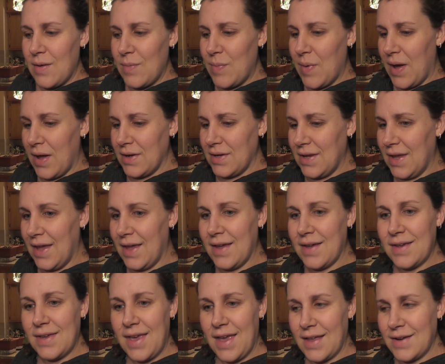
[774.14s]
but
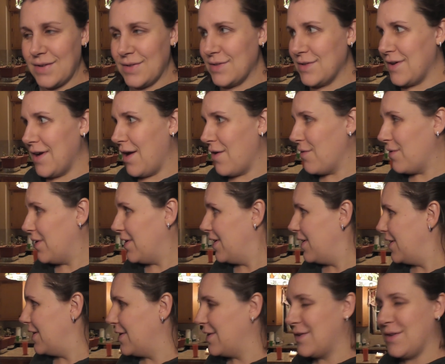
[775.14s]
candles are out
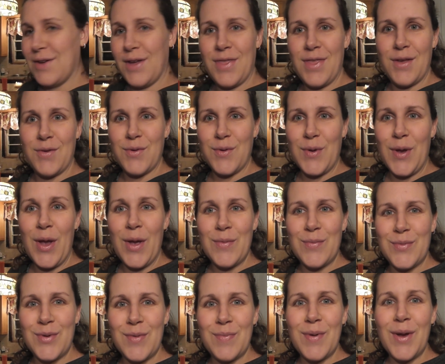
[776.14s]
so I think we're
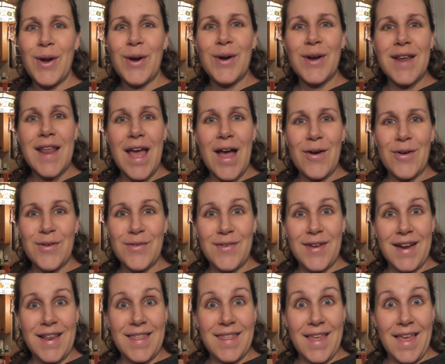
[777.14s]
prepared now
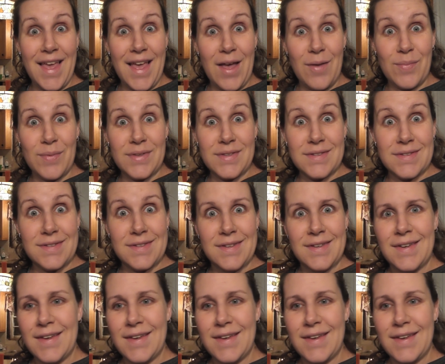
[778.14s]
if anything happens.